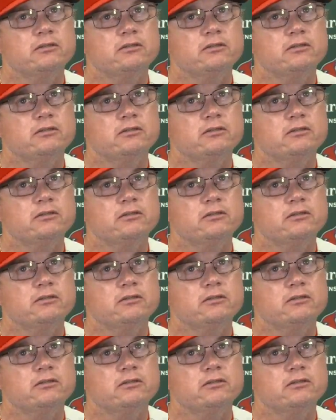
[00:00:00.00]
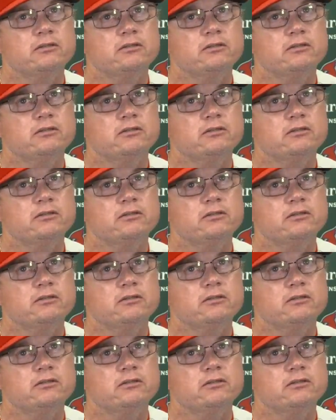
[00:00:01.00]
So, according to Shildt, there are
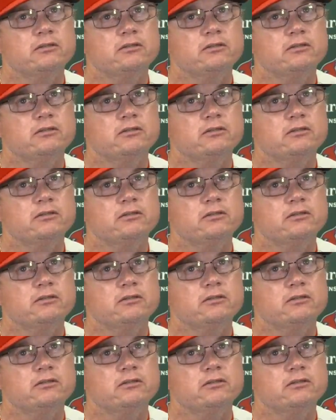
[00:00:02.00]
certain